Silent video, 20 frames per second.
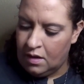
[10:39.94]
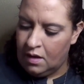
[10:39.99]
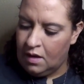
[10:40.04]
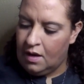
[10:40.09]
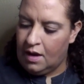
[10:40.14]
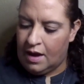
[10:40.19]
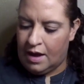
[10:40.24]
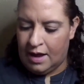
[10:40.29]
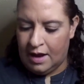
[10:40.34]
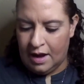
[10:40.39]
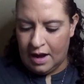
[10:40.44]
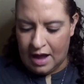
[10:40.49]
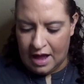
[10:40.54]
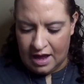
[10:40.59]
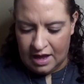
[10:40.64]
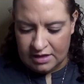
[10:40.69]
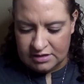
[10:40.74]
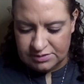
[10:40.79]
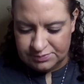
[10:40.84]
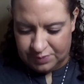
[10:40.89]
And
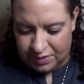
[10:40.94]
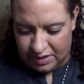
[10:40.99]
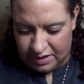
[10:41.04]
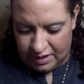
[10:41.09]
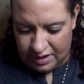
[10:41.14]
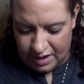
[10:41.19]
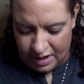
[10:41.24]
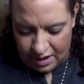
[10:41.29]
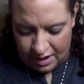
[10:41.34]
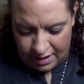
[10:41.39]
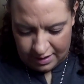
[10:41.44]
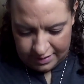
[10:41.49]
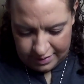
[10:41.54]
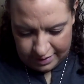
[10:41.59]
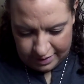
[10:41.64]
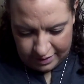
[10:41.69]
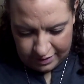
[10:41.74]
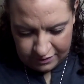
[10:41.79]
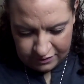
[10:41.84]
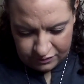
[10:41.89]
last but not
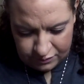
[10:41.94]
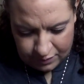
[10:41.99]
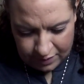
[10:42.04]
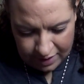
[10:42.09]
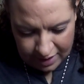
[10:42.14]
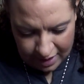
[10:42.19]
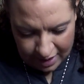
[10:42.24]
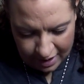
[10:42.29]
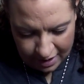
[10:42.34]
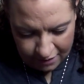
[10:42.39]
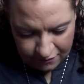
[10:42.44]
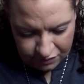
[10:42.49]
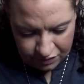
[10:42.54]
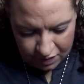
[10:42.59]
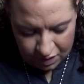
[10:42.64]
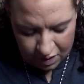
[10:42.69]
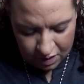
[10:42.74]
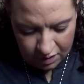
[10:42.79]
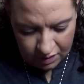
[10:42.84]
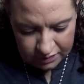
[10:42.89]
least, we have the
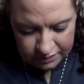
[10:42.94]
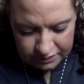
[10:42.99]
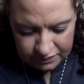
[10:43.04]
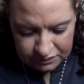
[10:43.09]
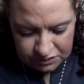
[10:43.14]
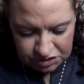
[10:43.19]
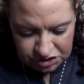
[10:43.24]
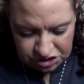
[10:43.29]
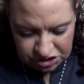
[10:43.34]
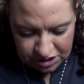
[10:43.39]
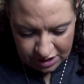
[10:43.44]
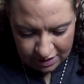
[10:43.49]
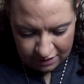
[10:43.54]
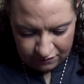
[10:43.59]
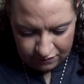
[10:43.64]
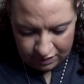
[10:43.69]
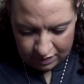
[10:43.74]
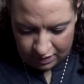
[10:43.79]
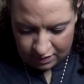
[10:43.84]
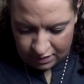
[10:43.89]
Art of
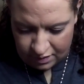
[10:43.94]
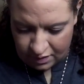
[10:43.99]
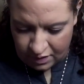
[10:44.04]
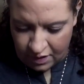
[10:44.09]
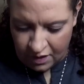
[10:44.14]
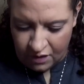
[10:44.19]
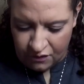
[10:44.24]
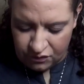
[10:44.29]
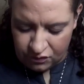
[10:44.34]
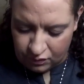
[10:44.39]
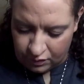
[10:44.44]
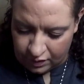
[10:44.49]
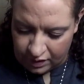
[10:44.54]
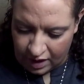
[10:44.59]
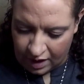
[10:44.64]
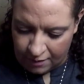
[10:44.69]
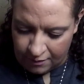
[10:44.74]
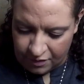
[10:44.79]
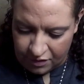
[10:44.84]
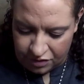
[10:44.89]
Shaving. So it
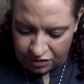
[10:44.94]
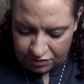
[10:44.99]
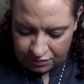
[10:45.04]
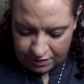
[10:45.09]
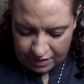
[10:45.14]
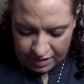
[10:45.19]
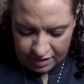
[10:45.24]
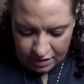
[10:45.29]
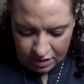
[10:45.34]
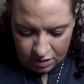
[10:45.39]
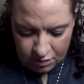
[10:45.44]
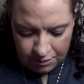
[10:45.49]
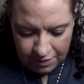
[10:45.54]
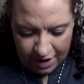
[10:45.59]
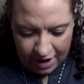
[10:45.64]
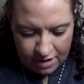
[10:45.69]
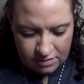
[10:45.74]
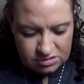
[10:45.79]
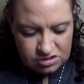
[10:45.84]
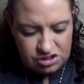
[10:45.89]
came with 3 little
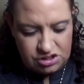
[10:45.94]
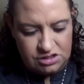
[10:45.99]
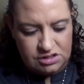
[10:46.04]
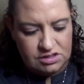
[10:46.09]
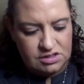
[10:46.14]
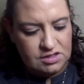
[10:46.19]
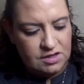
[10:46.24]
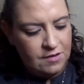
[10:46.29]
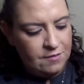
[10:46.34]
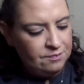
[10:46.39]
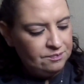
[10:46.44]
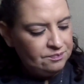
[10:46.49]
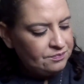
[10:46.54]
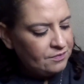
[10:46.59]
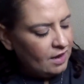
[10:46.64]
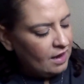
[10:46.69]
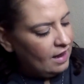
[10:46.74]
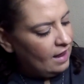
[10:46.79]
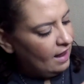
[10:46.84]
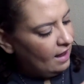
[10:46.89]
pouches.
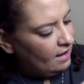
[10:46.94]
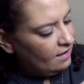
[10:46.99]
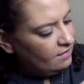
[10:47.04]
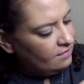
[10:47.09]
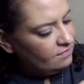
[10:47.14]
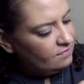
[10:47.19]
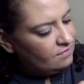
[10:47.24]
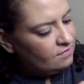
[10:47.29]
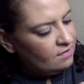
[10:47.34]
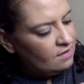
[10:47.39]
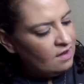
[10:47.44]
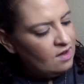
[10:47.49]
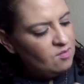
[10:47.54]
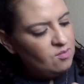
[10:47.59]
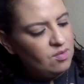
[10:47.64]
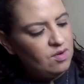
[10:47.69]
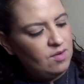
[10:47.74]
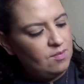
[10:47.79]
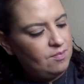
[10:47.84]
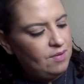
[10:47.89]
It has
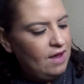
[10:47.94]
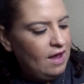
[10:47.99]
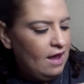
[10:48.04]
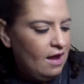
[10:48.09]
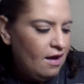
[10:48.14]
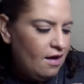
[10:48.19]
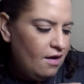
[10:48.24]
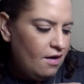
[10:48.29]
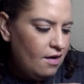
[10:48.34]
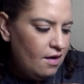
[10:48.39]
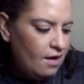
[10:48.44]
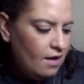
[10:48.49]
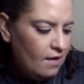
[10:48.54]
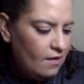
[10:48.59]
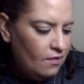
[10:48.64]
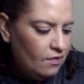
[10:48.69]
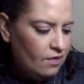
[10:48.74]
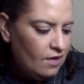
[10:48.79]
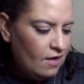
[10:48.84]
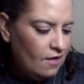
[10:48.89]
Prepare,
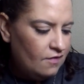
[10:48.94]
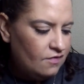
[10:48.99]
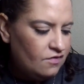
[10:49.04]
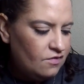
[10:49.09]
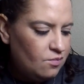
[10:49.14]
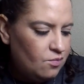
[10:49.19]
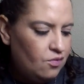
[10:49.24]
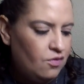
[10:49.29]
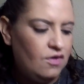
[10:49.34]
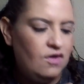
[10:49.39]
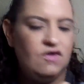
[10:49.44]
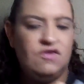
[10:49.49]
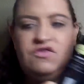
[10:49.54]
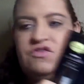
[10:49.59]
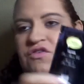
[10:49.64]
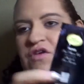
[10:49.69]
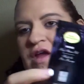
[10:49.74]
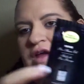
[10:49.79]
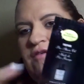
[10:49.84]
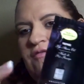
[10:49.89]
and that's
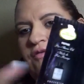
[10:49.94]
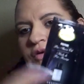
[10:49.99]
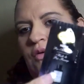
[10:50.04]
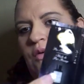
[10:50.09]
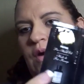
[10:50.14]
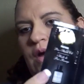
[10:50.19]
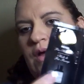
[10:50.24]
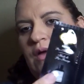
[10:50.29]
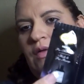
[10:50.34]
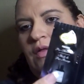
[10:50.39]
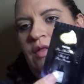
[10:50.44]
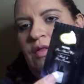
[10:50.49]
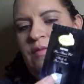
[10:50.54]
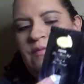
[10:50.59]
pre-shave oil.